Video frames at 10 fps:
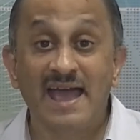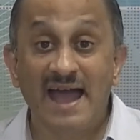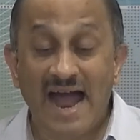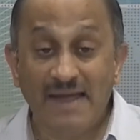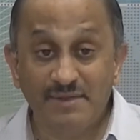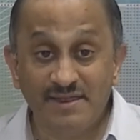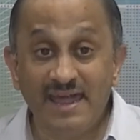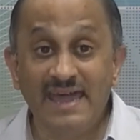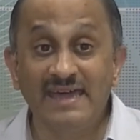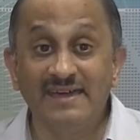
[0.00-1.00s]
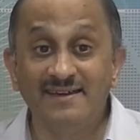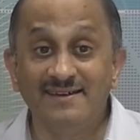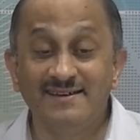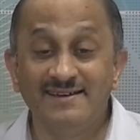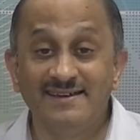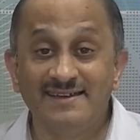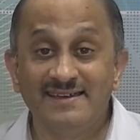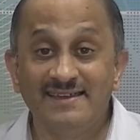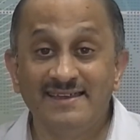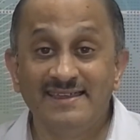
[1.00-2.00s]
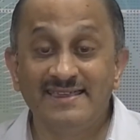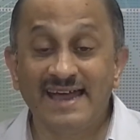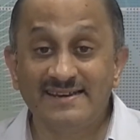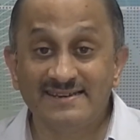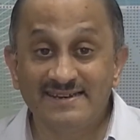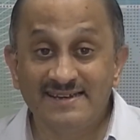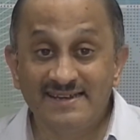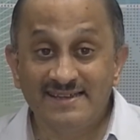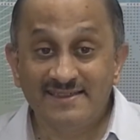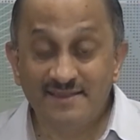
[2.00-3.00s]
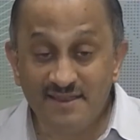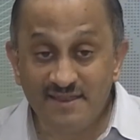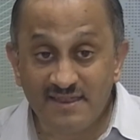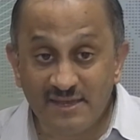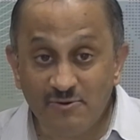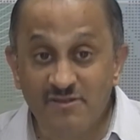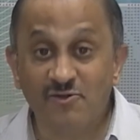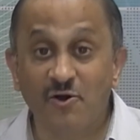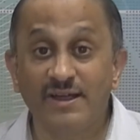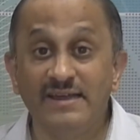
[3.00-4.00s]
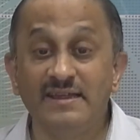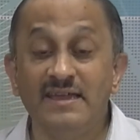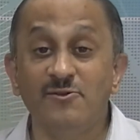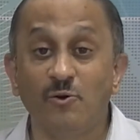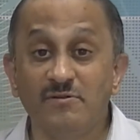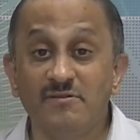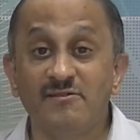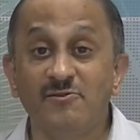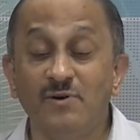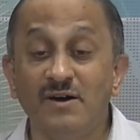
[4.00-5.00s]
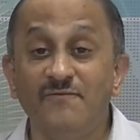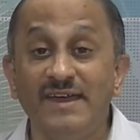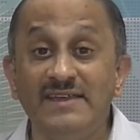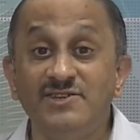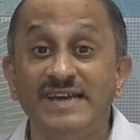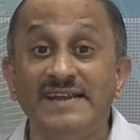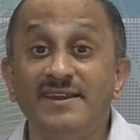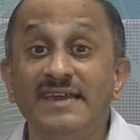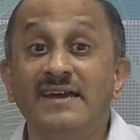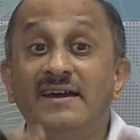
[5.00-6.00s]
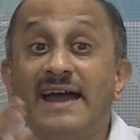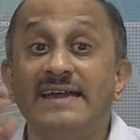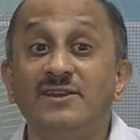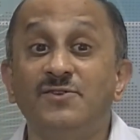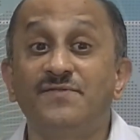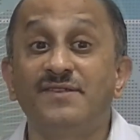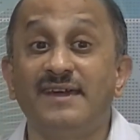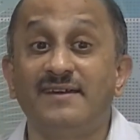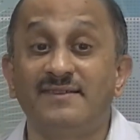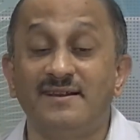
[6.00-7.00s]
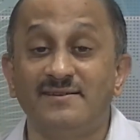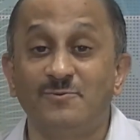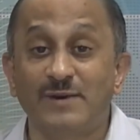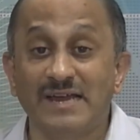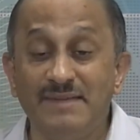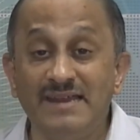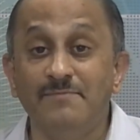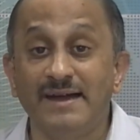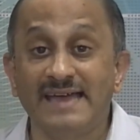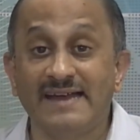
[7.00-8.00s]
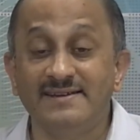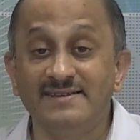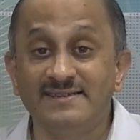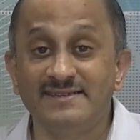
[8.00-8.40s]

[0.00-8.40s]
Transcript: I am saying that this sinusoid is also a very generic kind of signal. What I mean by that is,